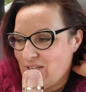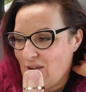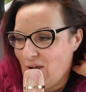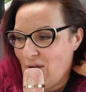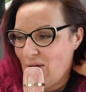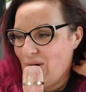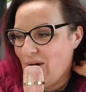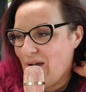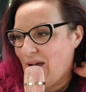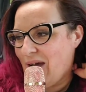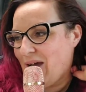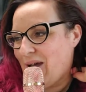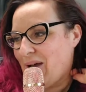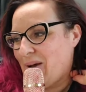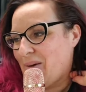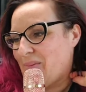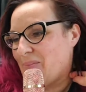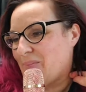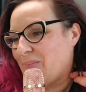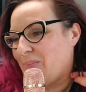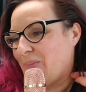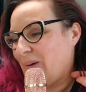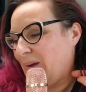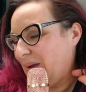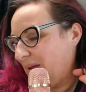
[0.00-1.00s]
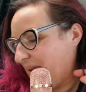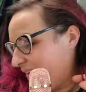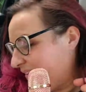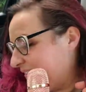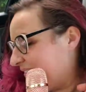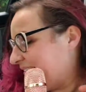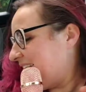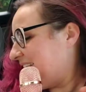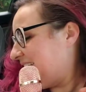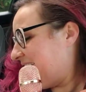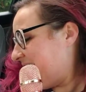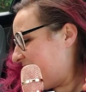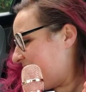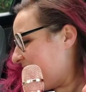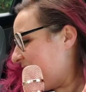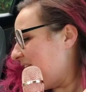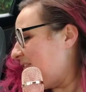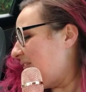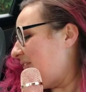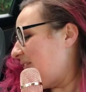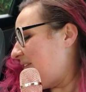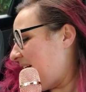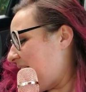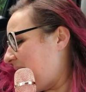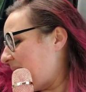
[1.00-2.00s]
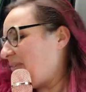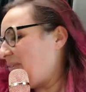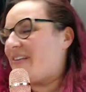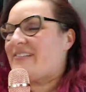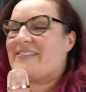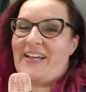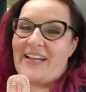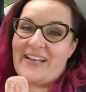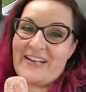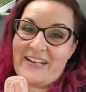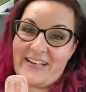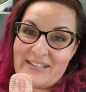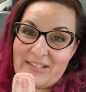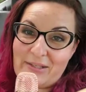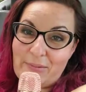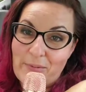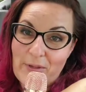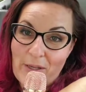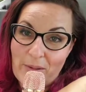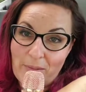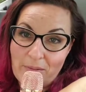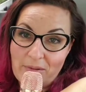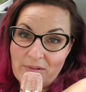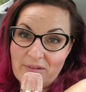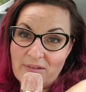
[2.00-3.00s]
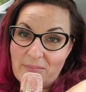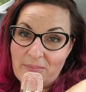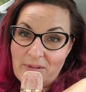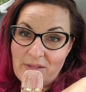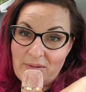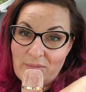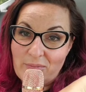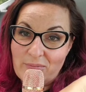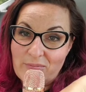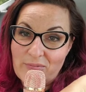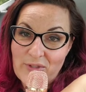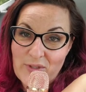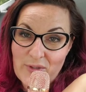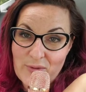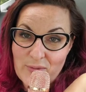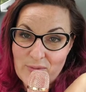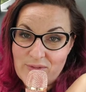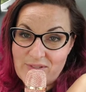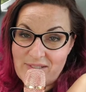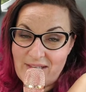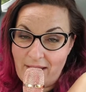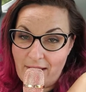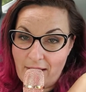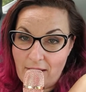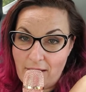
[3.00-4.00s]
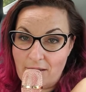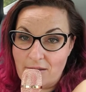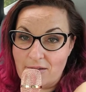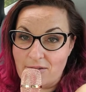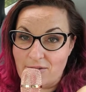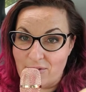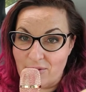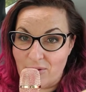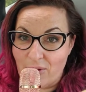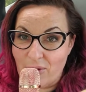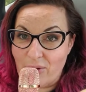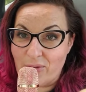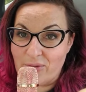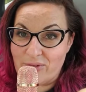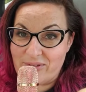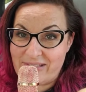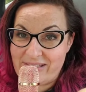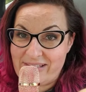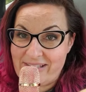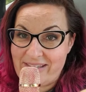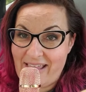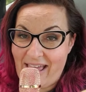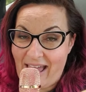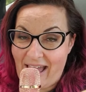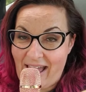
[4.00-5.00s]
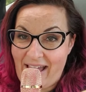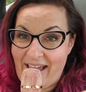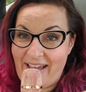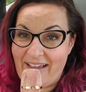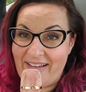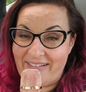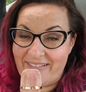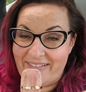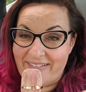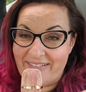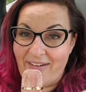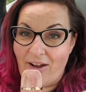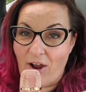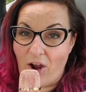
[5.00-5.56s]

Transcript: So um but you know, I'm excited to be able to be using clothes that